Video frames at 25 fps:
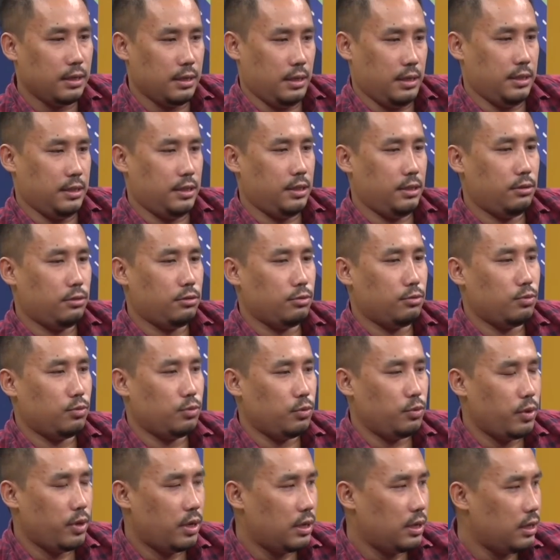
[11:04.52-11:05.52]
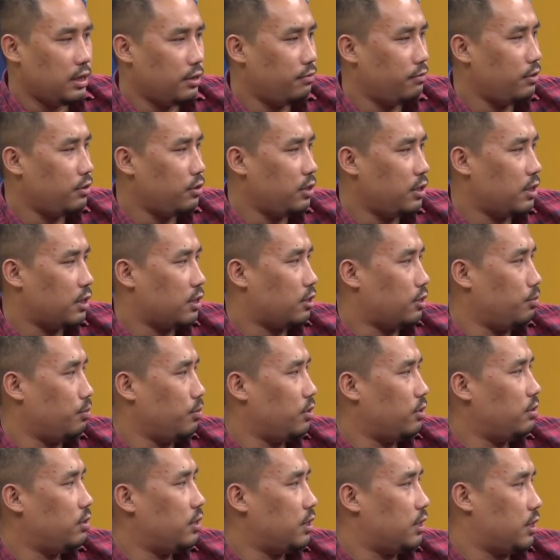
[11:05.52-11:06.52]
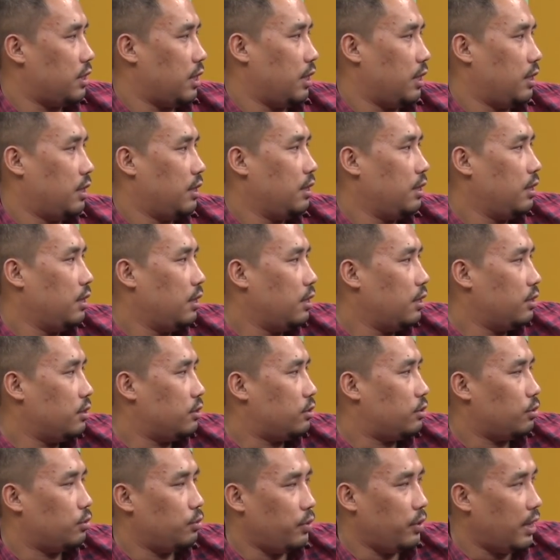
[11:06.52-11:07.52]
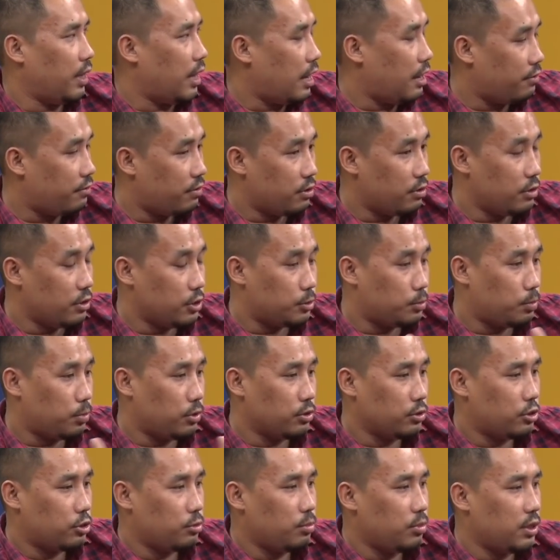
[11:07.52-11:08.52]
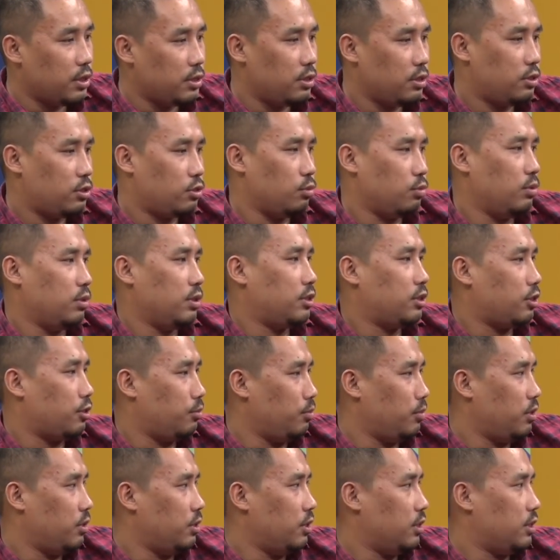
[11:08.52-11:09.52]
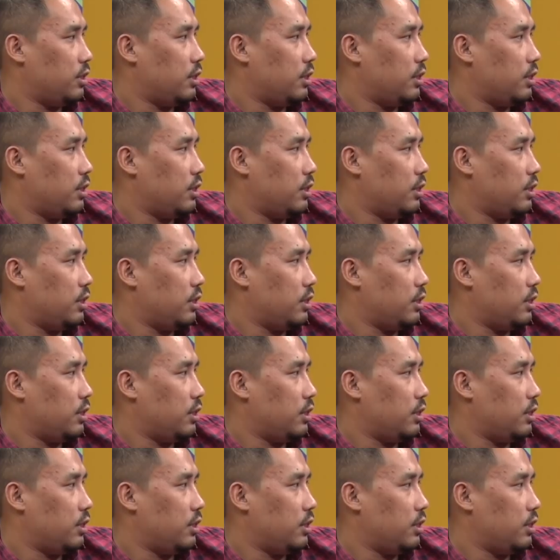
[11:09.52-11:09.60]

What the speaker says: Ase to we are living in a community, so we have a responsibility towards community.